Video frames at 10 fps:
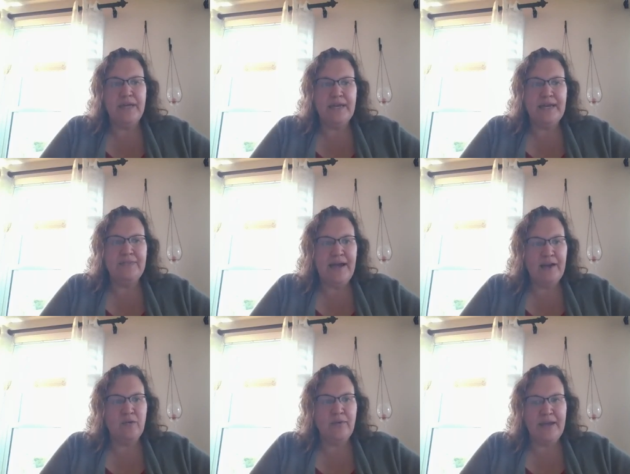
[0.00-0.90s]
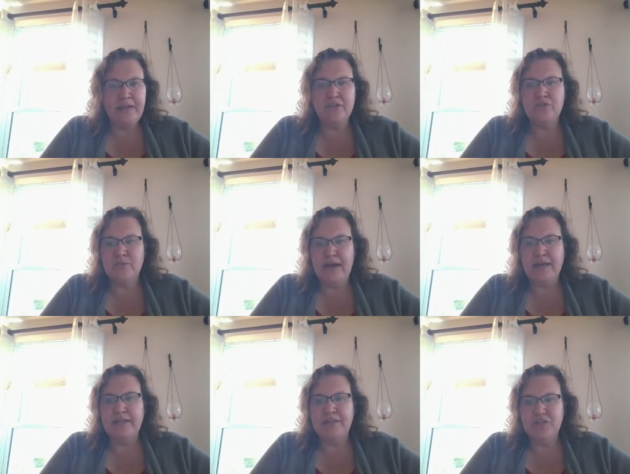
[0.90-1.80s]
we can get that grant
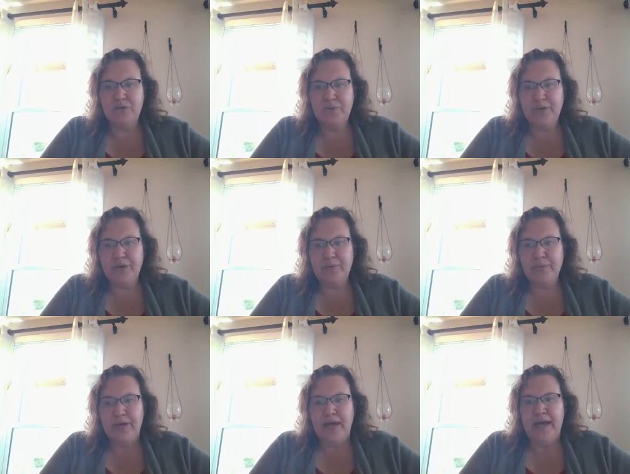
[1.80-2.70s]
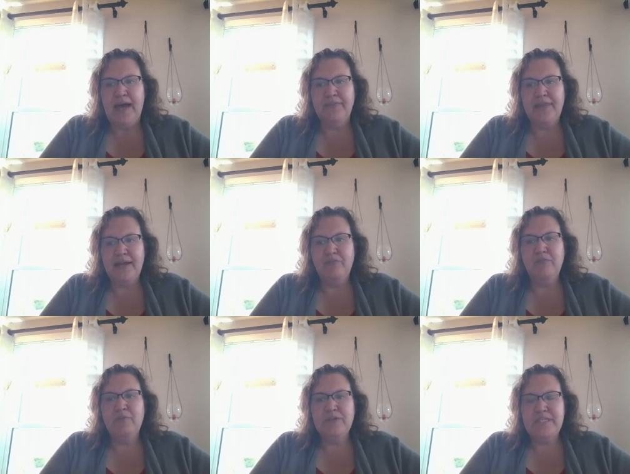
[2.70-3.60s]
directly to you. And then
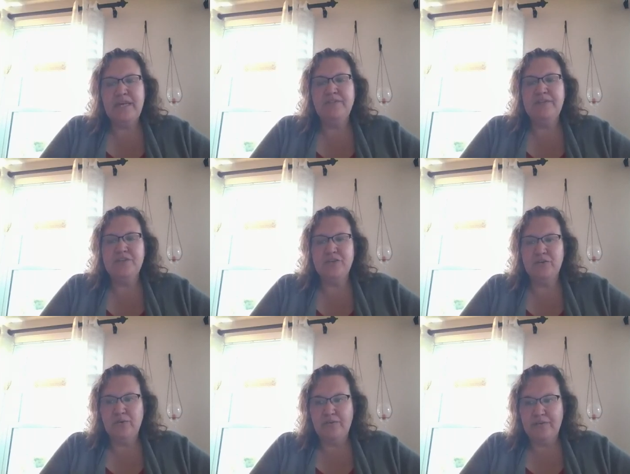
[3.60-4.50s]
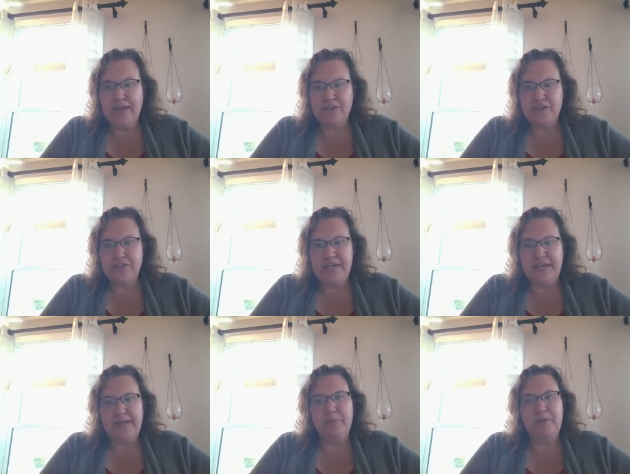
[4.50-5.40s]
if we receive additional notification
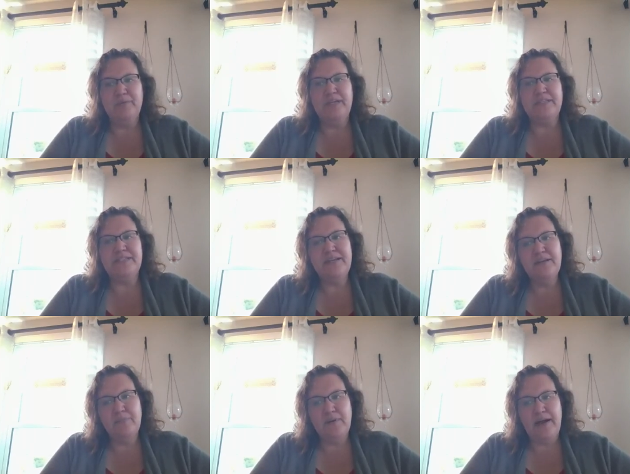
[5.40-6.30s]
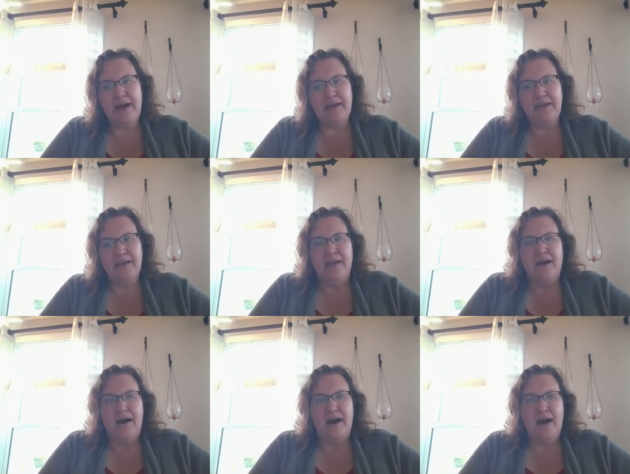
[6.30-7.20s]
saying that people that didn't apply
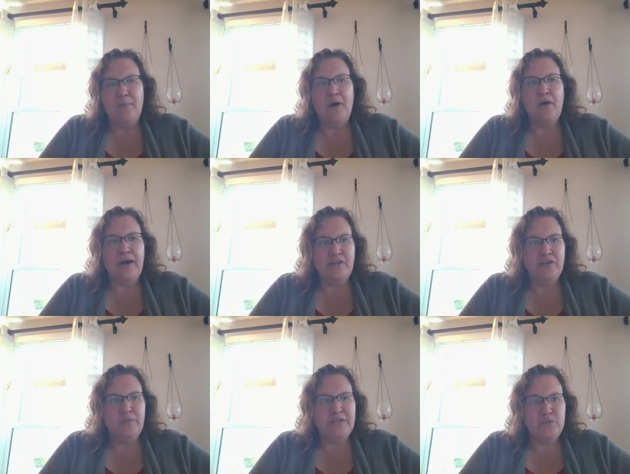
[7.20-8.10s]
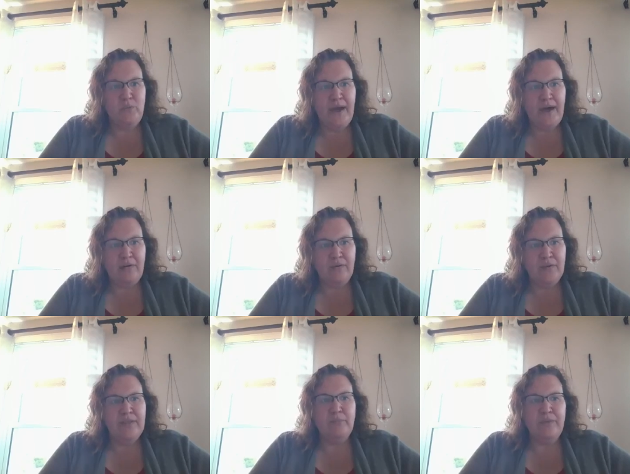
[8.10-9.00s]
um, are eligible as
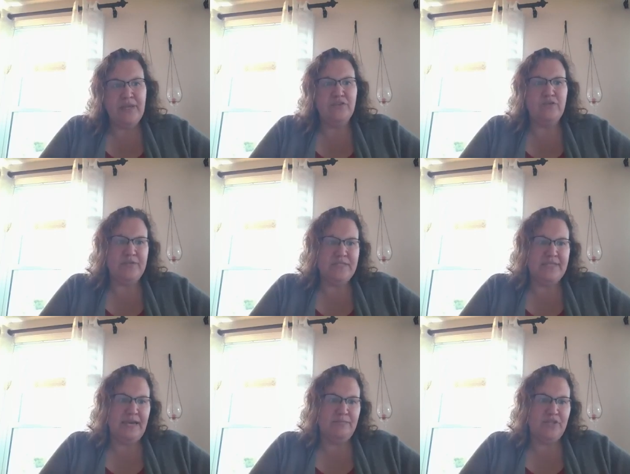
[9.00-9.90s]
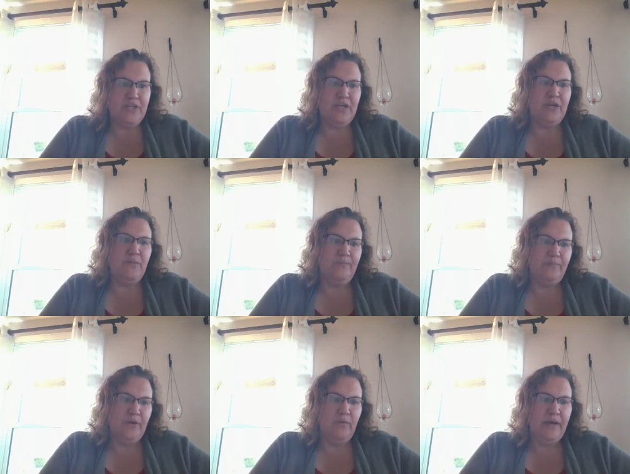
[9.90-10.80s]
well, then we can do the same to you.
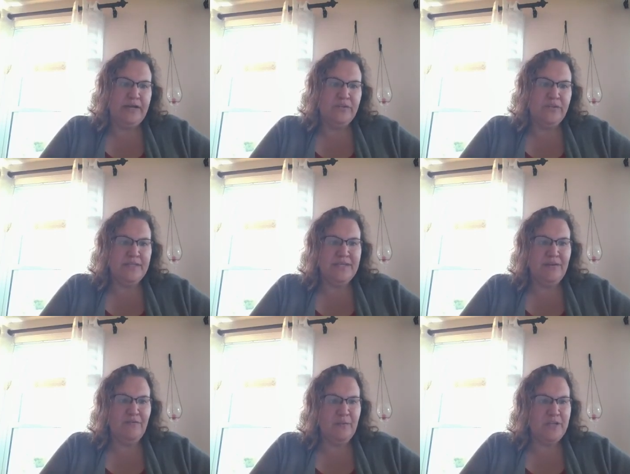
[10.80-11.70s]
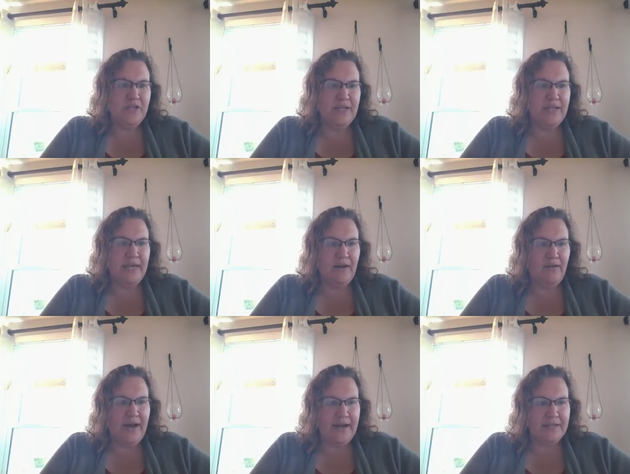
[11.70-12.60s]
Okay, so that's the information on the
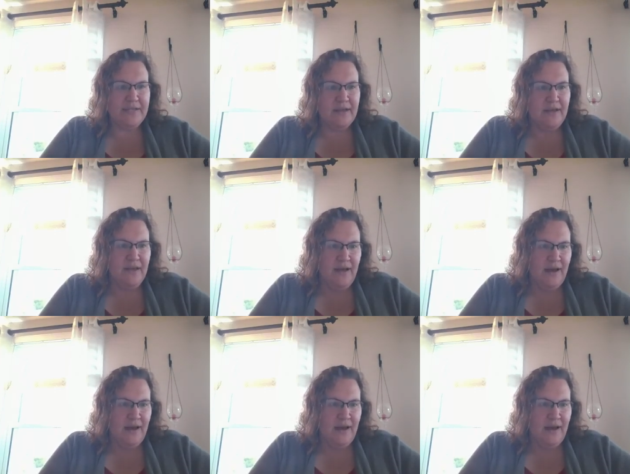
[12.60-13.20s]
CARE Act.